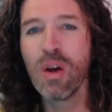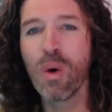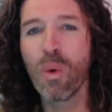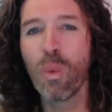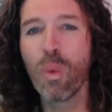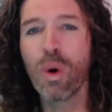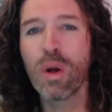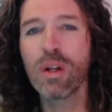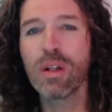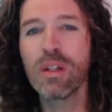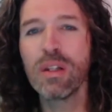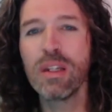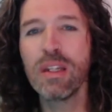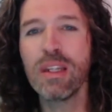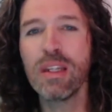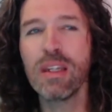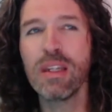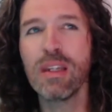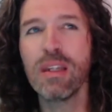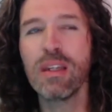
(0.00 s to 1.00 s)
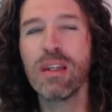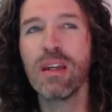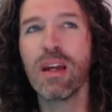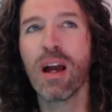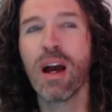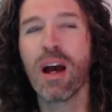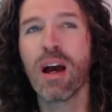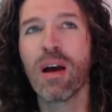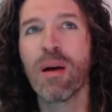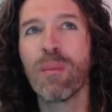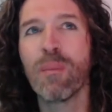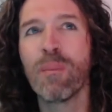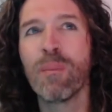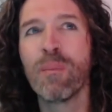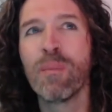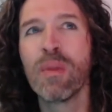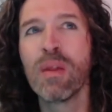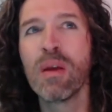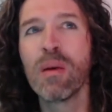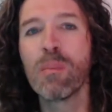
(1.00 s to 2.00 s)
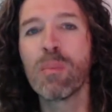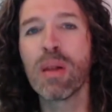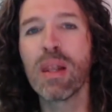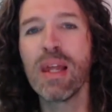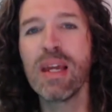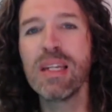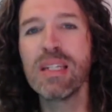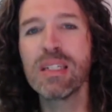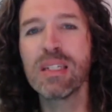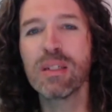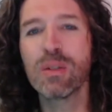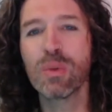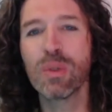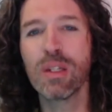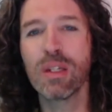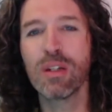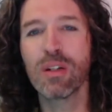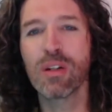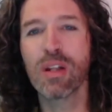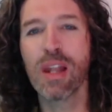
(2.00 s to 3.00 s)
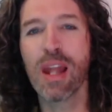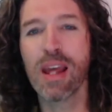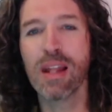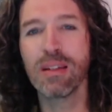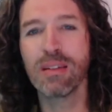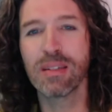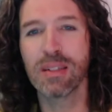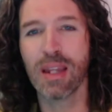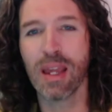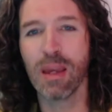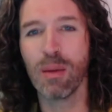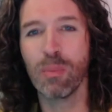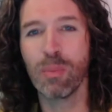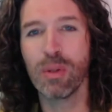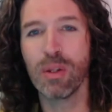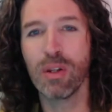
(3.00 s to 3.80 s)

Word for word: What are the um, places within your landscape?